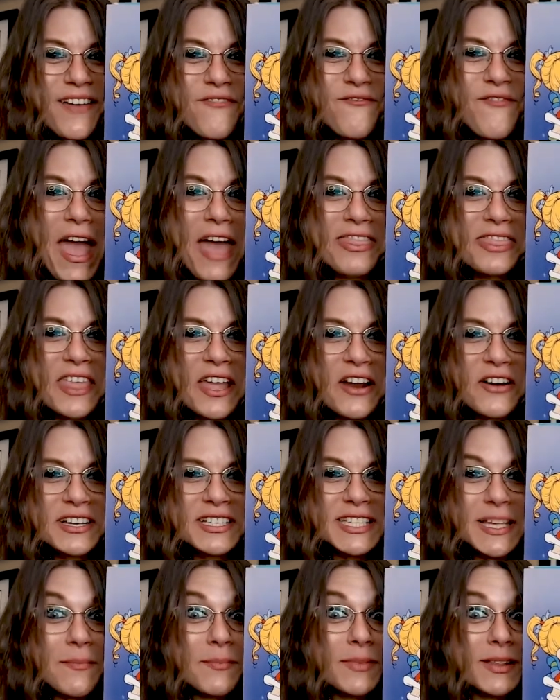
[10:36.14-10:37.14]
Fan theory
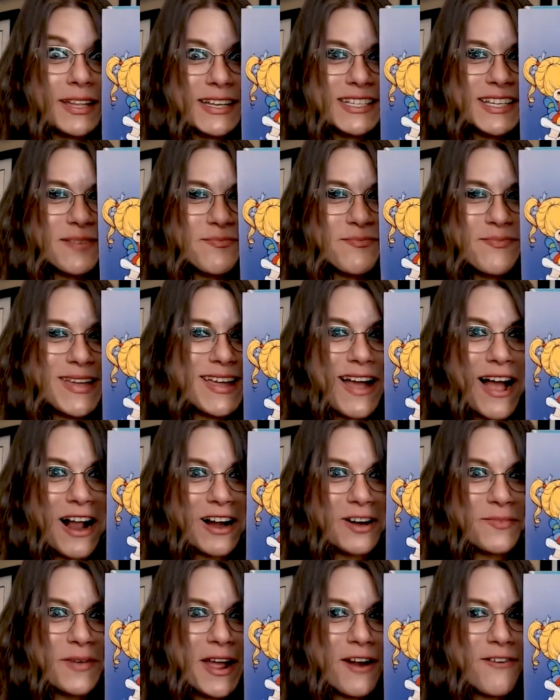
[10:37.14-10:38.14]
symbolism, being
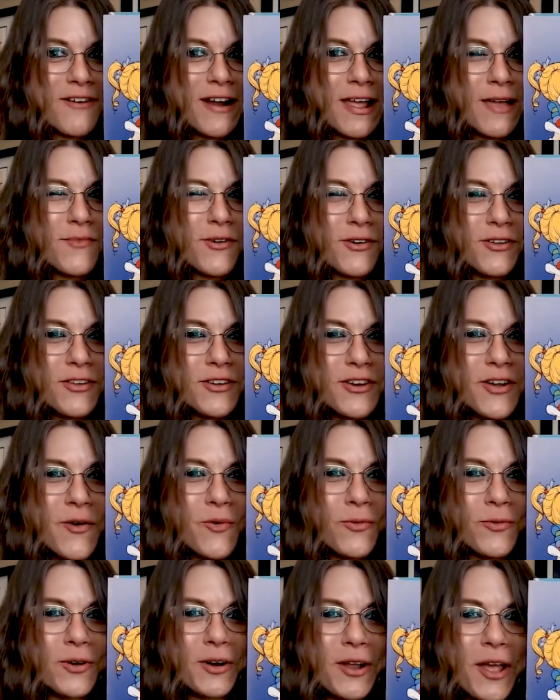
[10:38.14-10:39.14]
hugged by a rainbow. You know
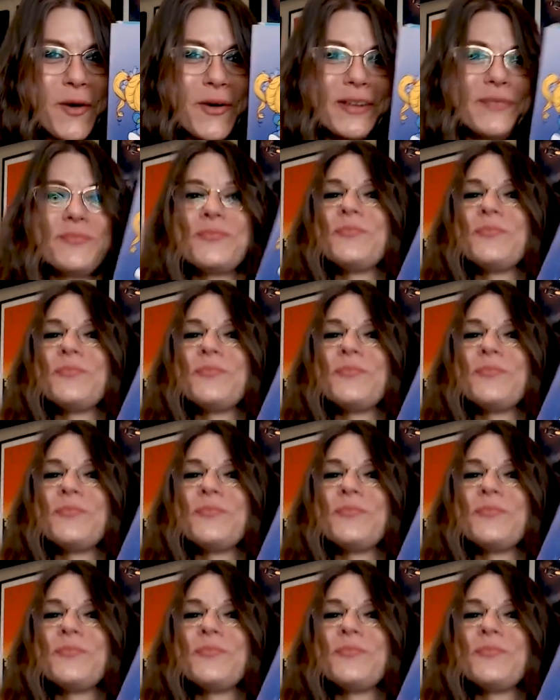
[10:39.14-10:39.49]
where we're going.